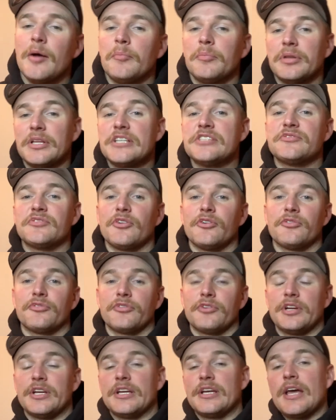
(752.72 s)
please feel
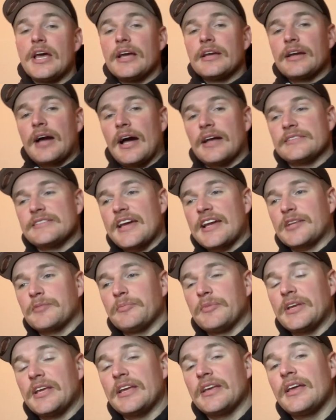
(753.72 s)
free, contact
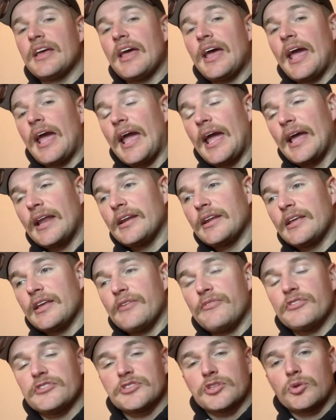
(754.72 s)
me. And
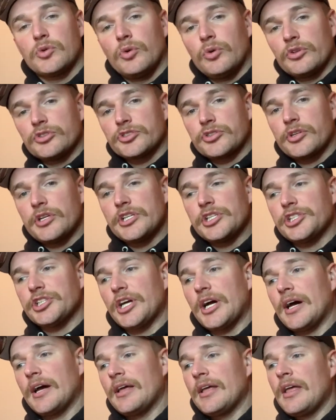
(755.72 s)
if it's a cool
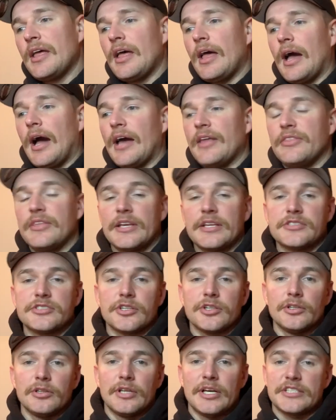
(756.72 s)
screenshot, I think it's
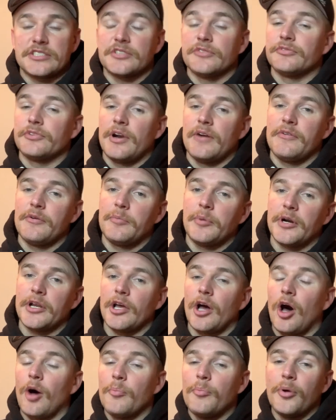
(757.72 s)
a good lesson for
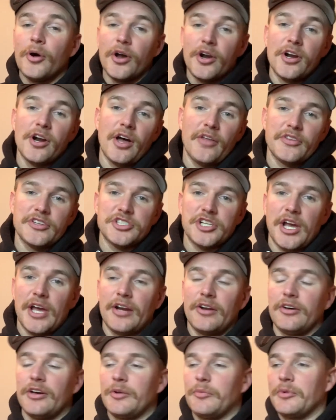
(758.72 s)
everybody, I'll put it on the
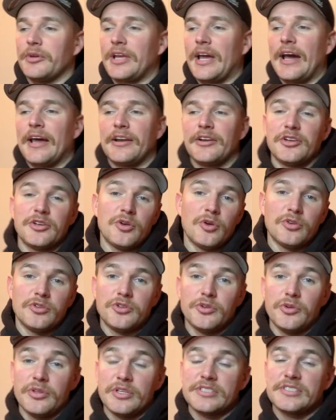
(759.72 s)
channel and we kind of
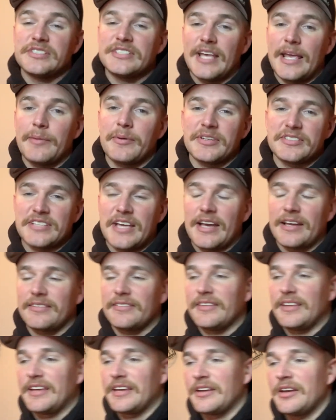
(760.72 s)
do the same exact
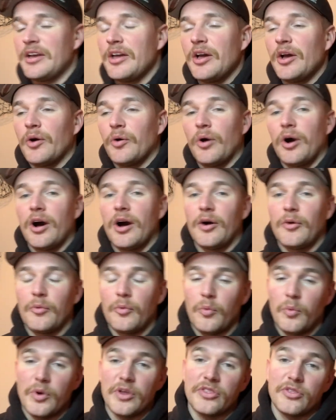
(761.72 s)
thing uh,
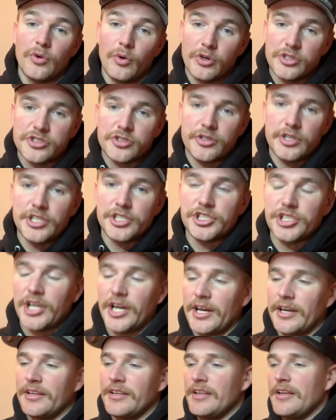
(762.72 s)
with your
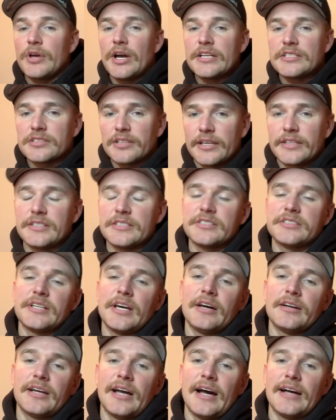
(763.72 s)
screenshot. If you guys like this
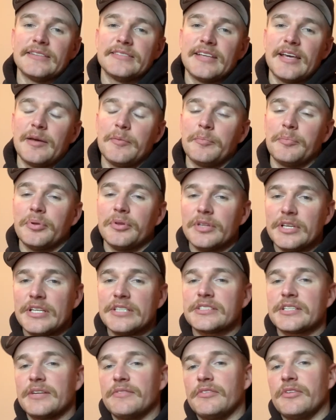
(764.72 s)
style content,
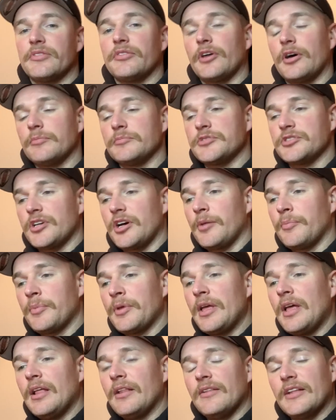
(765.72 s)
please give it a thumbs up.
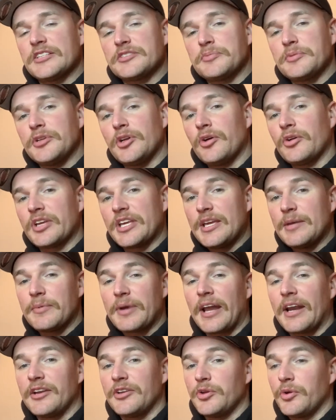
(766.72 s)
Lets me know to keep
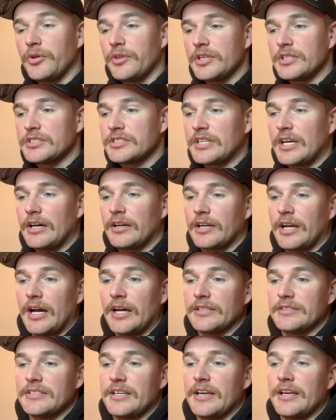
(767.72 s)
kind of doing this style
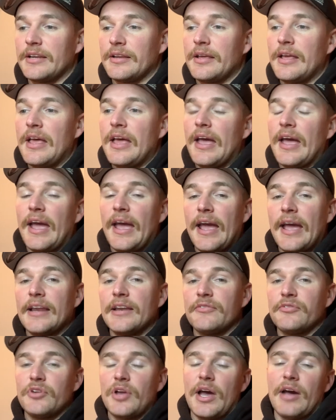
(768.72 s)
content.
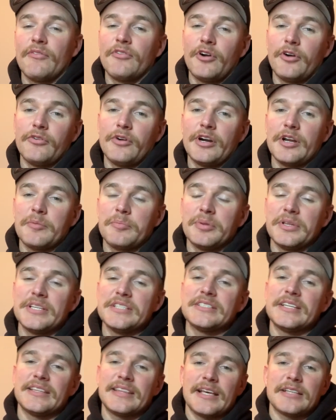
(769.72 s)
And if you haven't already,
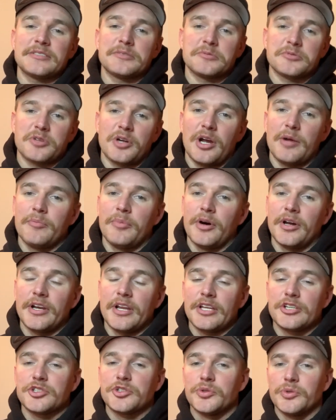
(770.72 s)
please hit that subscribe
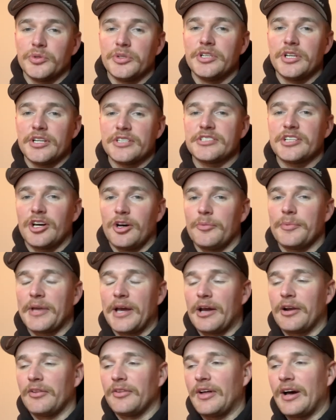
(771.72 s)
button. It truly does help
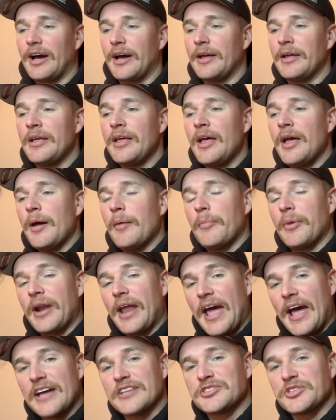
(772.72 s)
me out a lot.
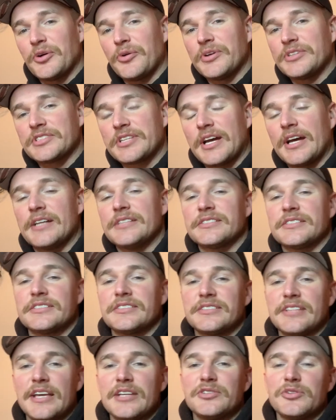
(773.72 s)
But as always, guys,
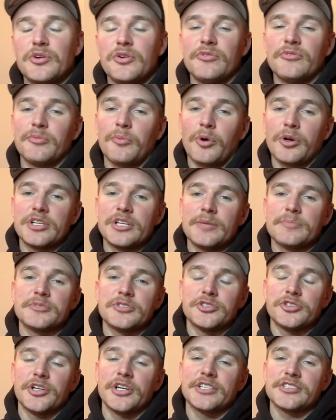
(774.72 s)
stay tuned for more
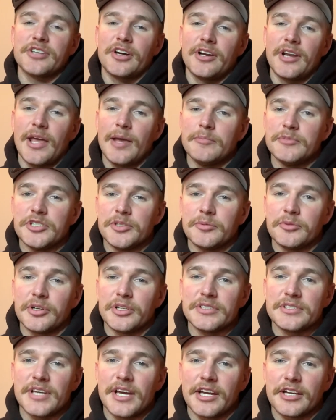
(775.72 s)
tips and tricks on MG
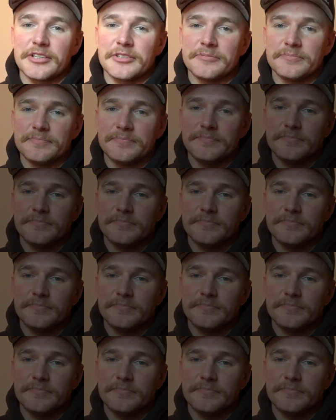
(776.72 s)
Marine Tech.